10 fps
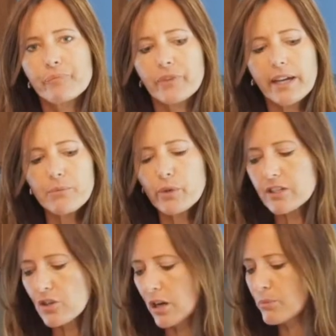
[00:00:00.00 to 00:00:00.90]
Okay, we
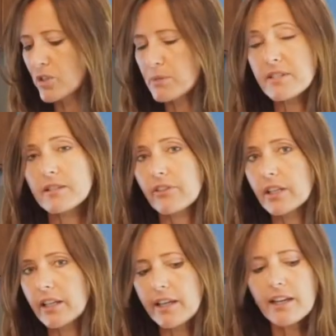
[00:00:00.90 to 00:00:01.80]
can talk more
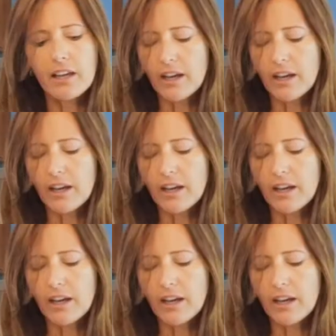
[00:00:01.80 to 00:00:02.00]
specifically.